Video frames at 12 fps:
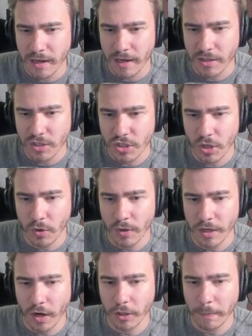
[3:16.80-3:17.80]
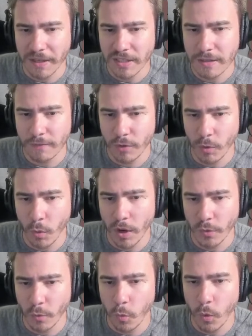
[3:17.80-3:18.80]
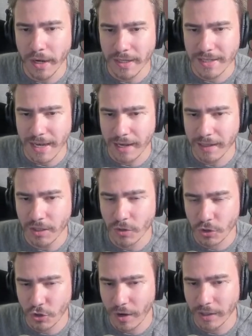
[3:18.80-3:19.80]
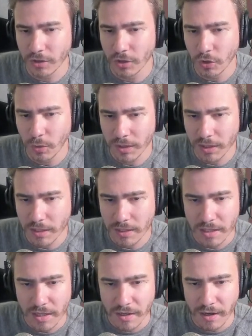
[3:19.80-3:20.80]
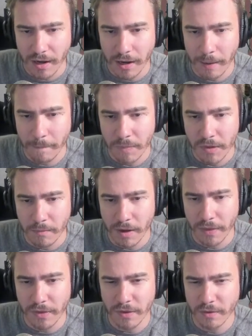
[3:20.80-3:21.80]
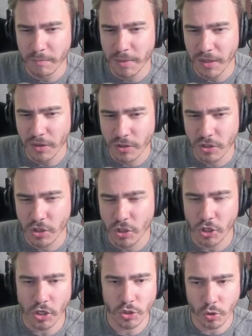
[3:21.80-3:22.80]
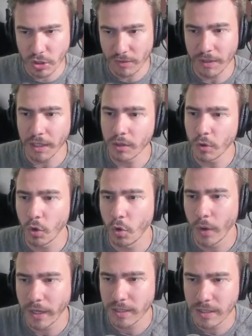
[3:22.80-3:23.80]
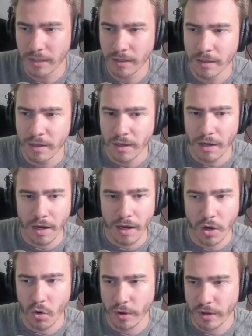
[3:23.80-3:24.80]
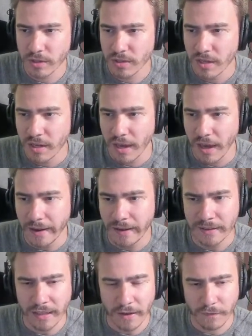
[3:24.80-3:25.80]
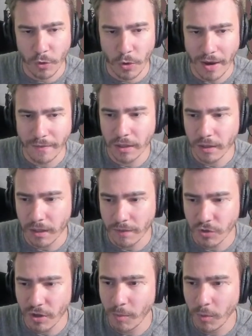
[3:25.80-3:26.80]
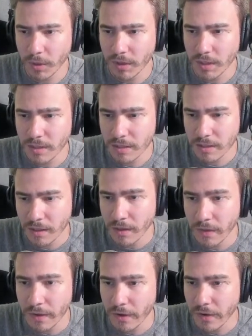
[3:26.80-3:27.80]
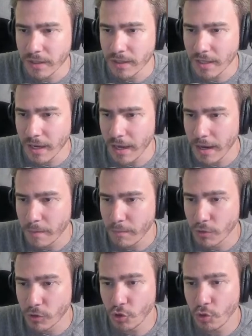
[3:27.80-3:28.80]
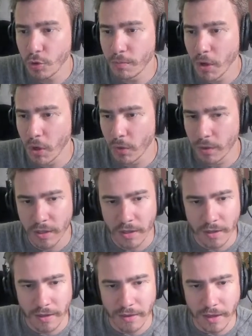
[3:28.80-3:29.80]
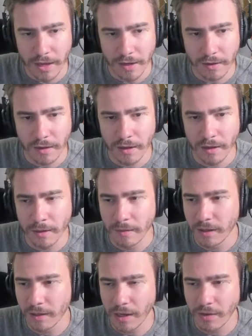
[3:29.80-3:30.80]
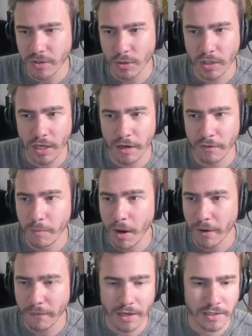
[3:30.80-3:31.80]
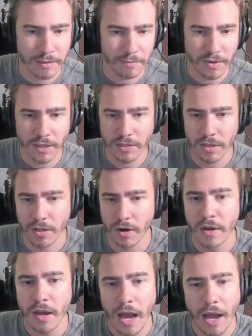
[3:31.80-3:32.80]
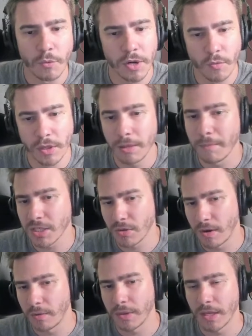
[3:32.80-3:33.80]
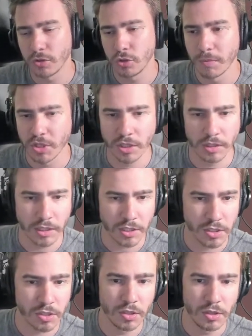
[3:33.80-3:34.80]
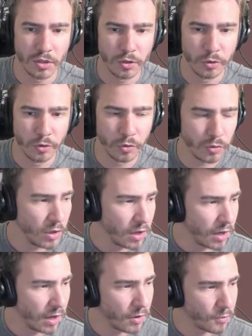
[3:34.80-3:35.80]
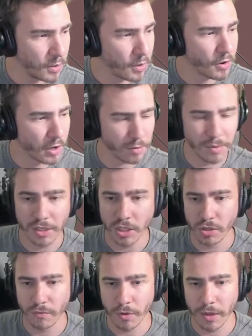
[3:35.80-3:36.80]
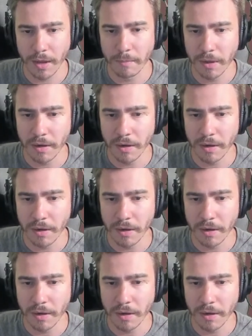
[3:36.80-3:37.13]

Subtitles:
So it all depends what exactly you're trying to do with this. But there's all sorts of little quicks and quirks. And if you're having a lot of trouble with this, there is a protrude mode that allows you to kind of modify some things on there. I wouldn't really mess around with that too much unless you read our documentation for that.